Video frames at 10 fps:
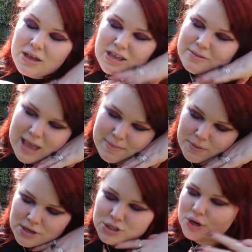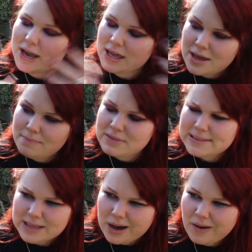you may be wondering, Miss
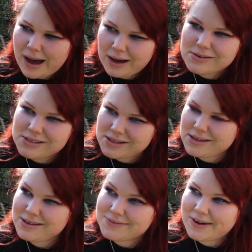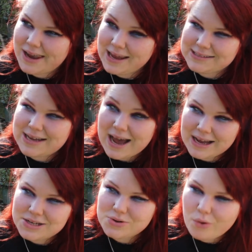Soal, how do these relate at